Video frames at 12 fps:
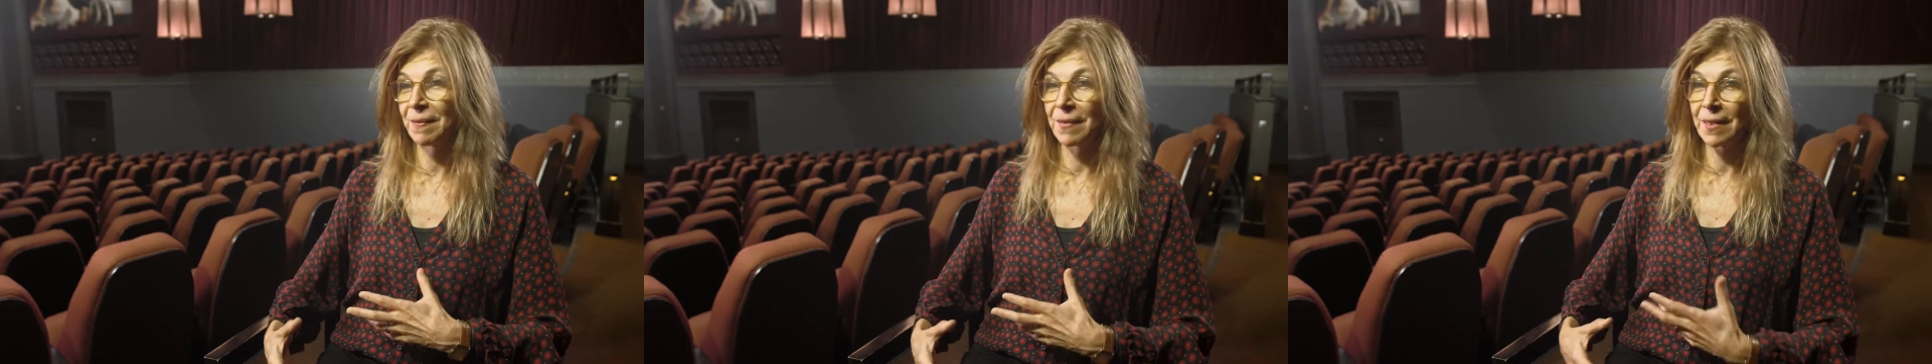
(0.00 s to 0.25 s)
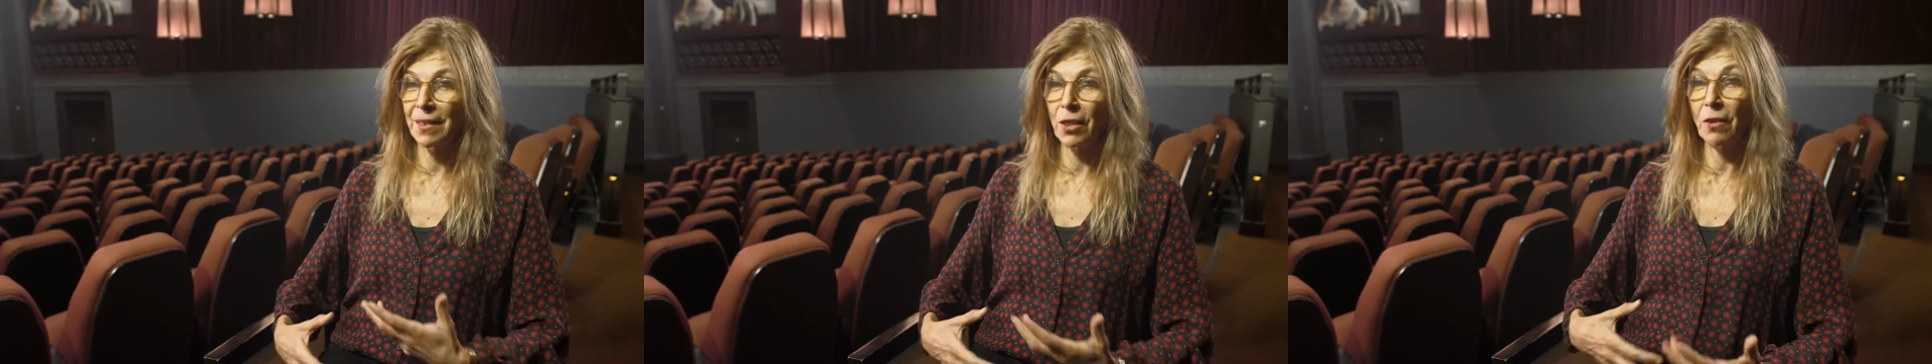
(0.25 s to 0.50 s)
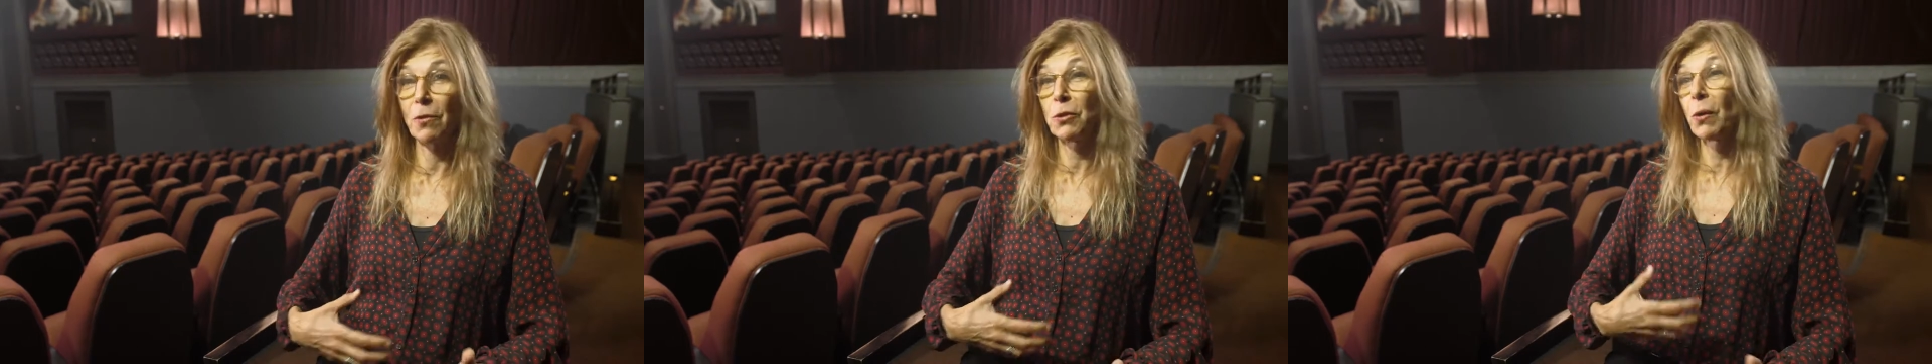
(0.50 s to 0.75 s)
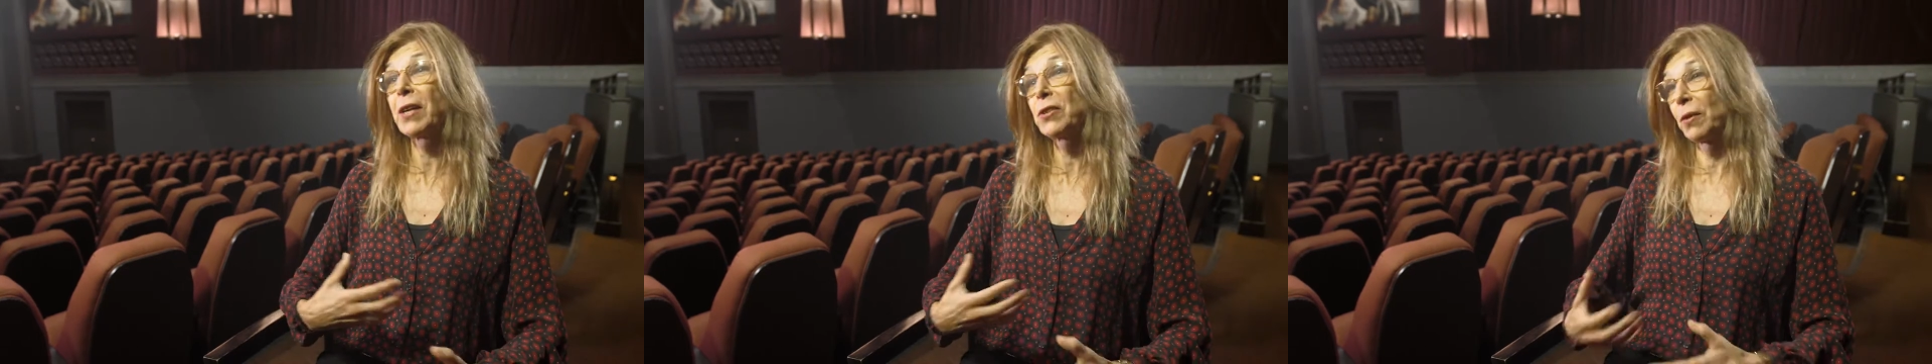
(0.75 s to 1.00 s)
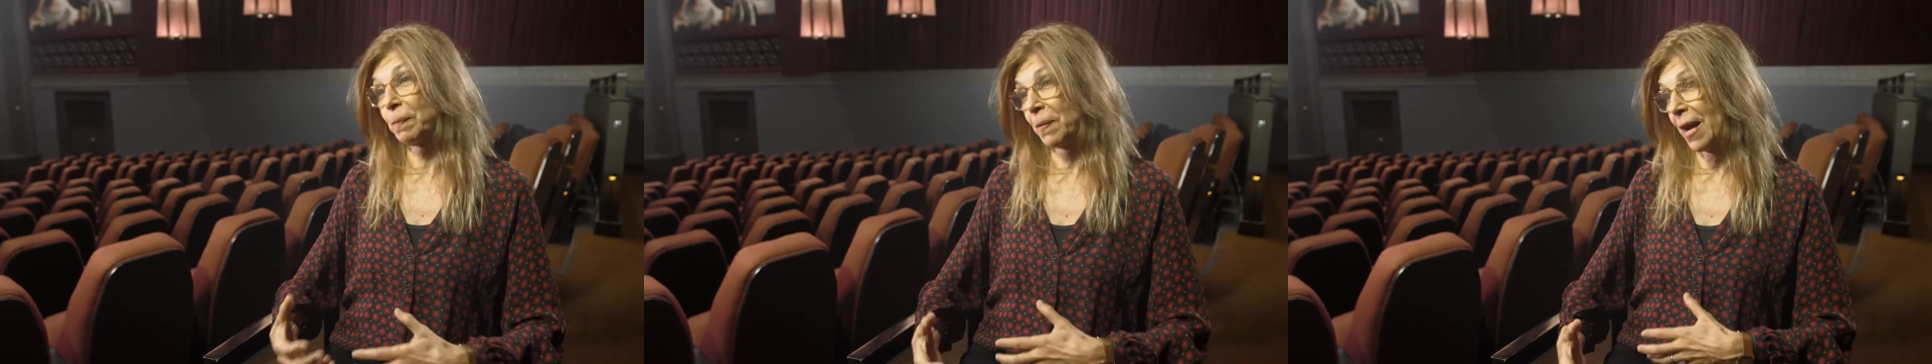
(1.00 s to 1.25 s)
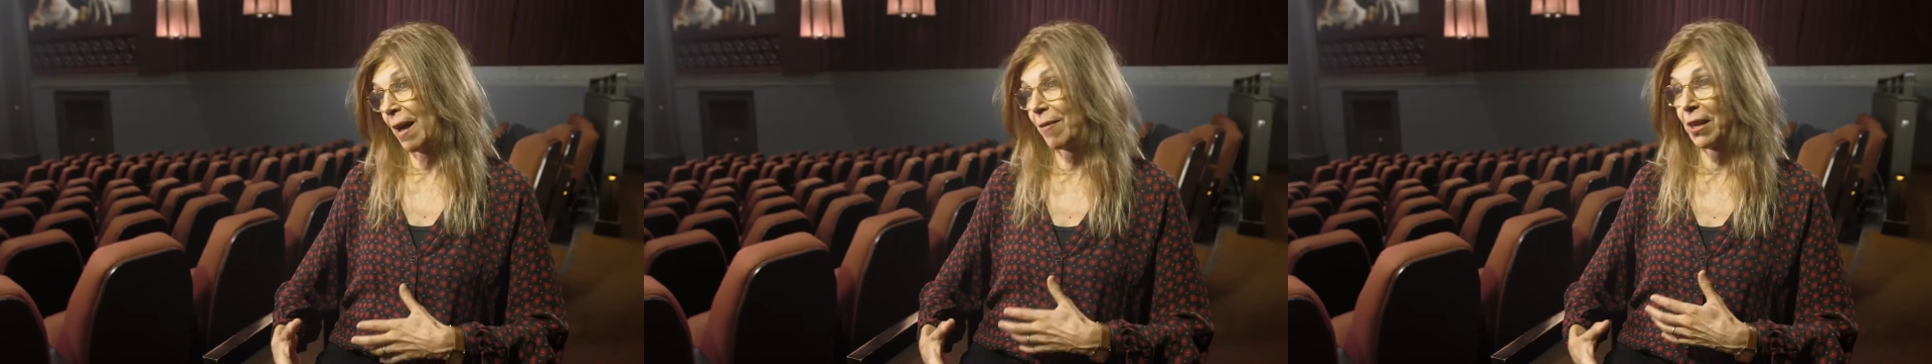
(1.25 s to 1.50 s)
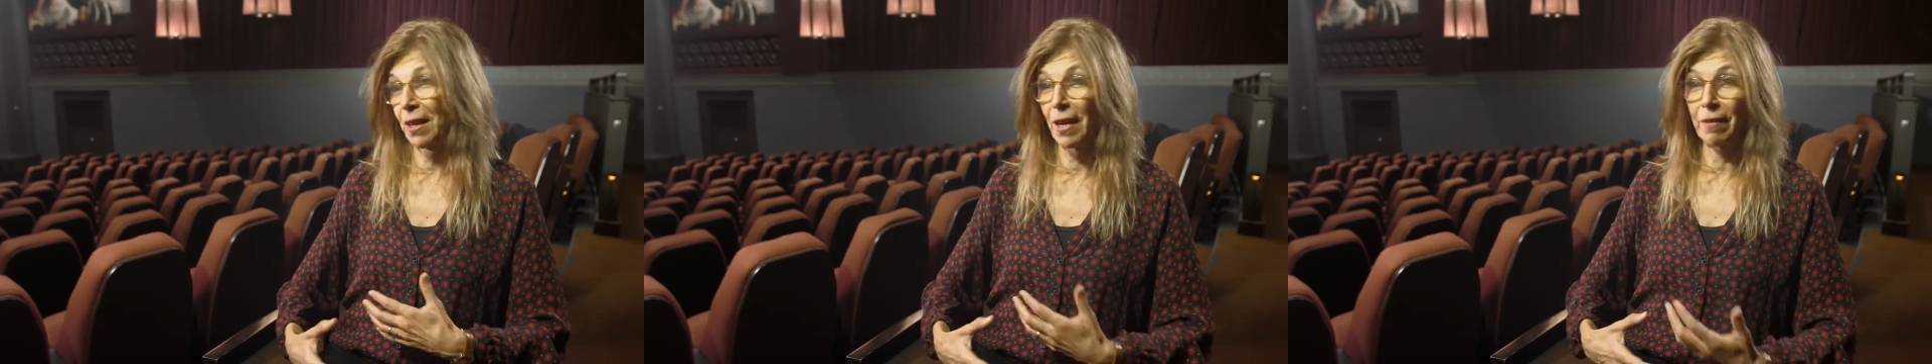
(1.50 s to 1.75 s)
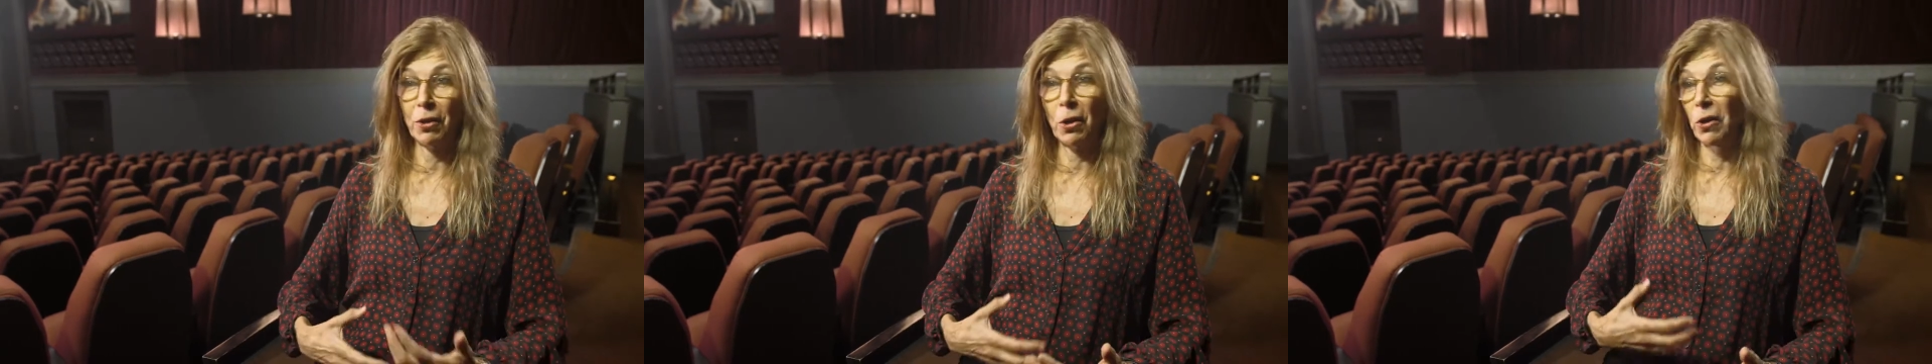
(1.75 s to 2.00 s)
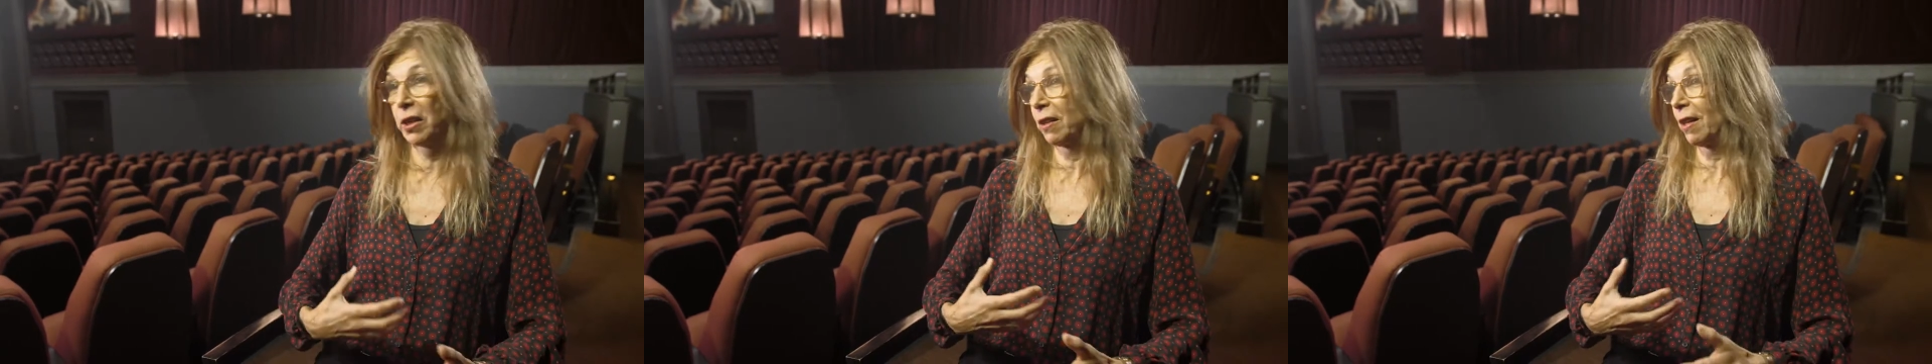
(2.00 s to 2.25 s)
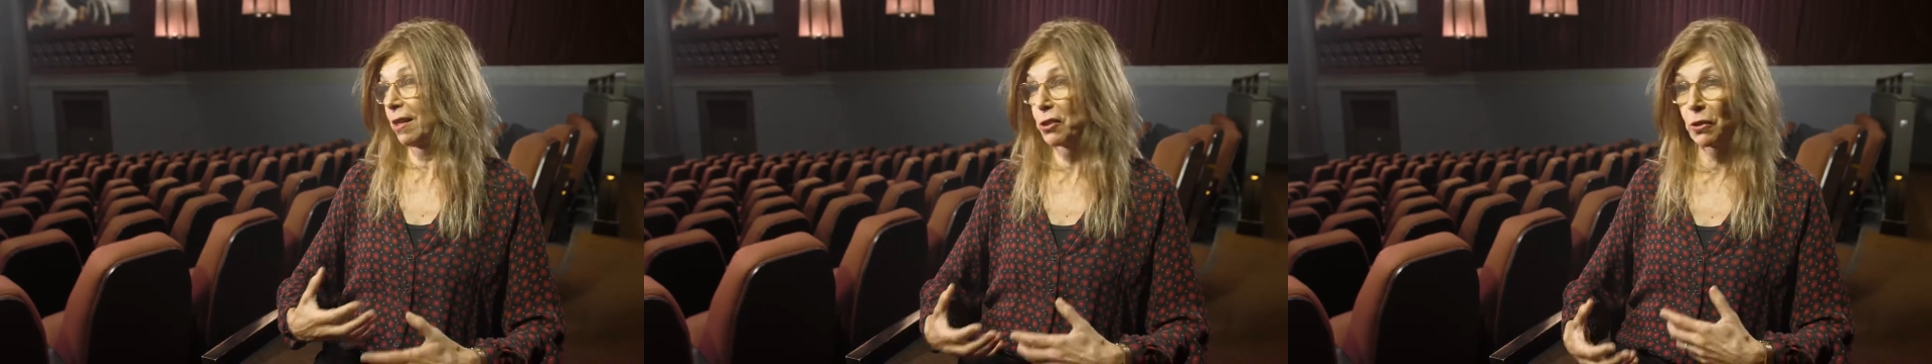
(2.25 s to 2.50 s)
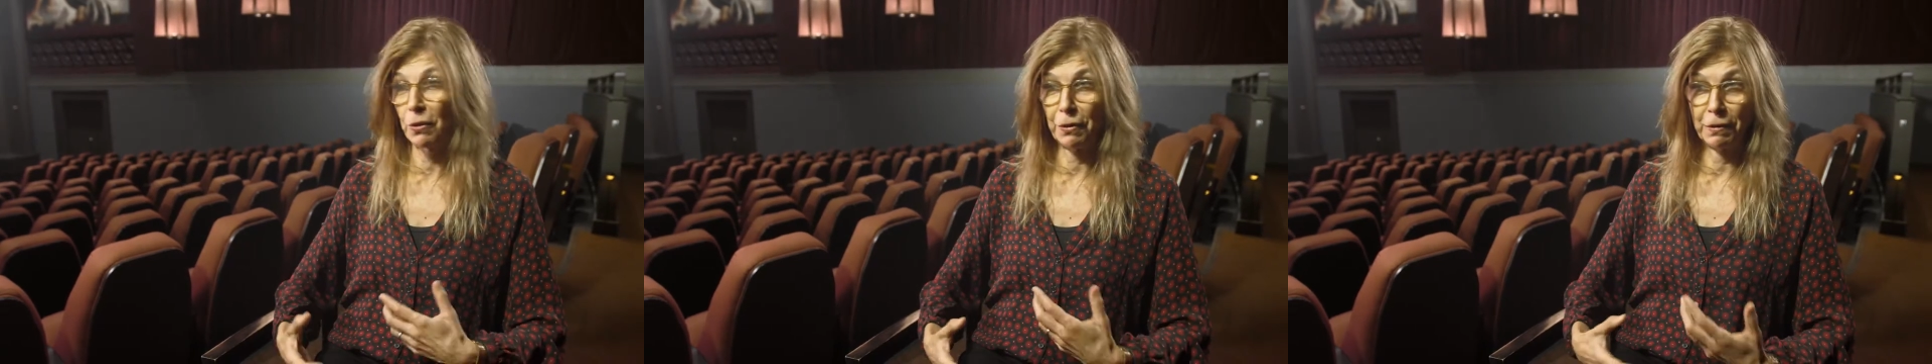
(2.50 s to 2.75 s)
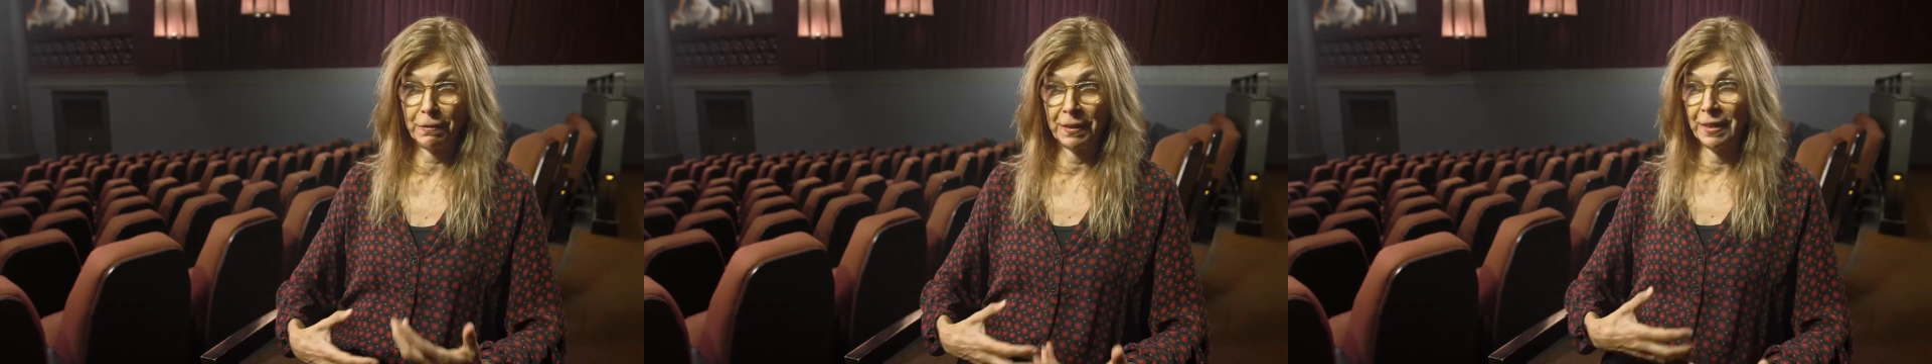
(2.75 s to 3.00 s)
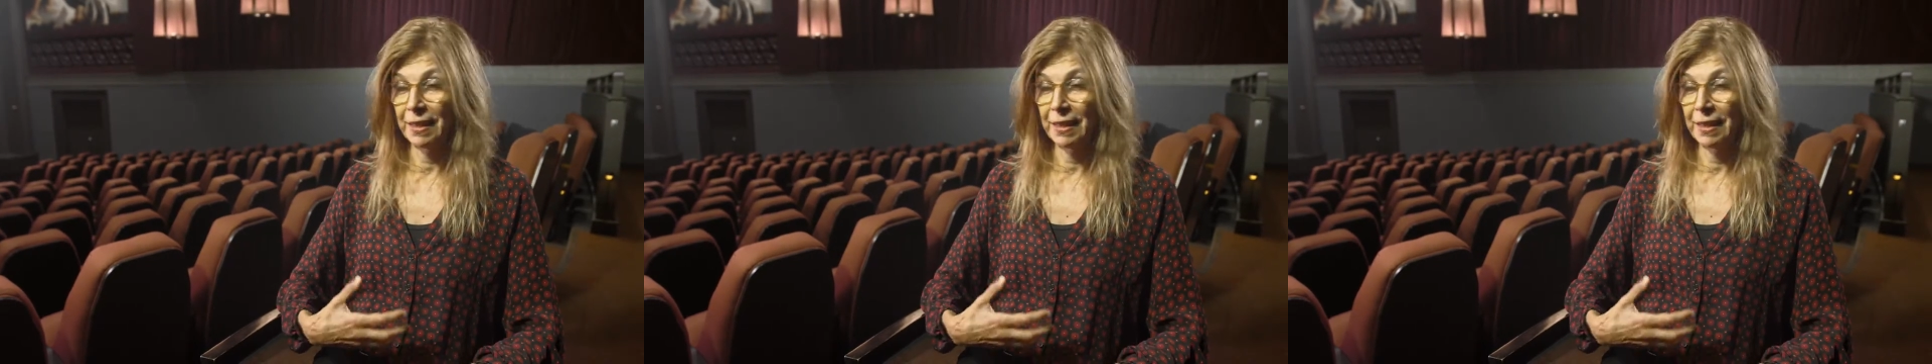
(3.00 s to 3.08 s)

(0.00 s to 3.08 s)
the director having kind of an archaeological